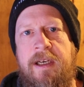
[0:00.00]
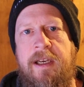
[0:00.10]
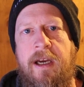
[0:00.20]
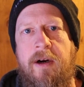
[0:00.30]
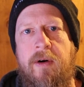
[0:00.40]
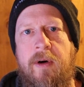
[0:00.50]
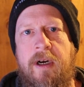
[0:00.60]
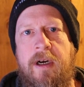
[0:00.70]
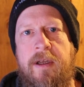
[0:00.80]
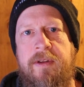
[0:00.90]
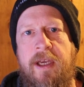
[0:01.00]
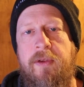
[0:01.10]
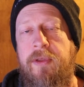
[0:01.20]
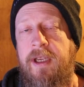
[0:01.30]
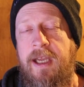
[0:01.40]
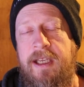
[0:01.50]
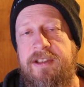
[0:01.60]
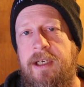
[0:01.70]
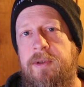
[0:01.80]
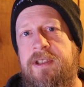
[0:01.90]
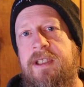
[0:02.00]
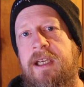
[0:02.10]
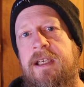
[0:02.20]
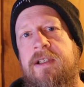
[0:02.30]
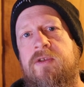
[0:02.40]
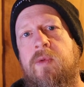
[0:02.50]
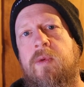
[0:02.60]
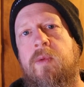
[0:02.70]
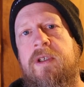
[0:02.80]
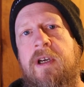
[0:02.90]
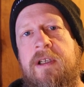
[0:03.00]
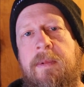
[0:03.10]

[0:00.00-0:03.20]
Now the other thing I guess I would say is we talked